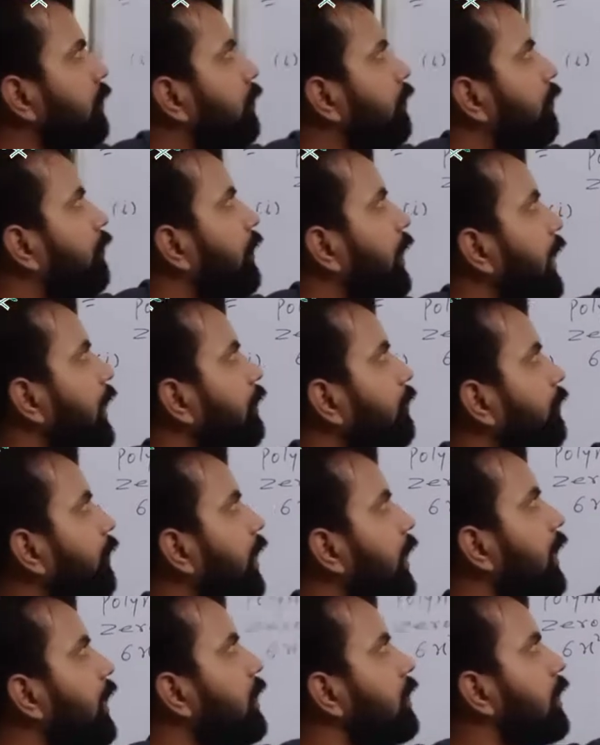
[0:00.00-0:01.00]
verify
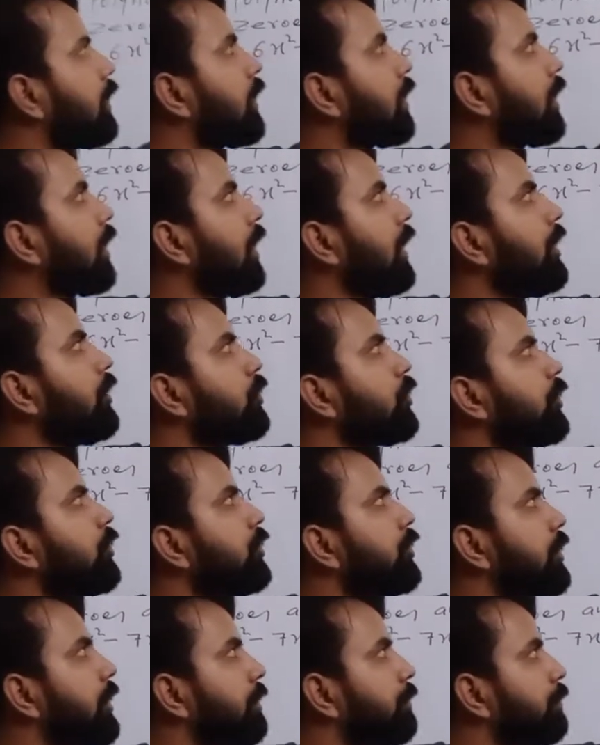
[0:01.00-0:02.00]
the
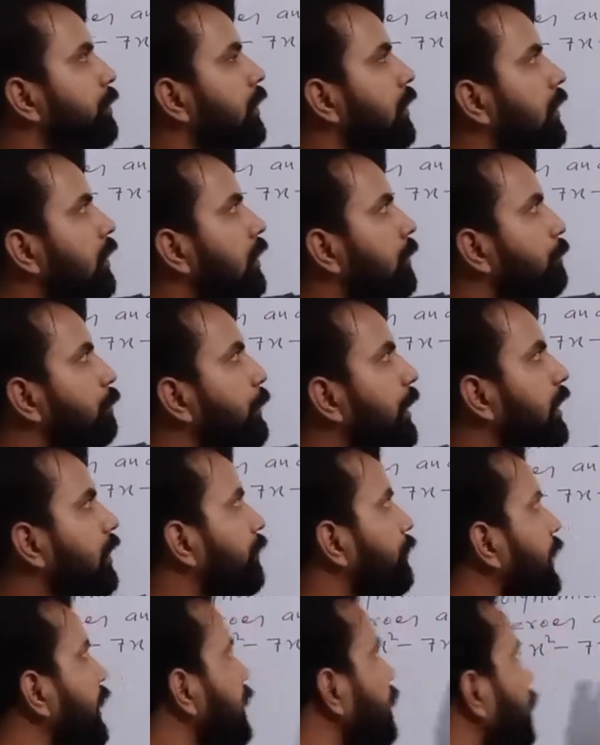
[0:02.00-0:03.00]
relationship between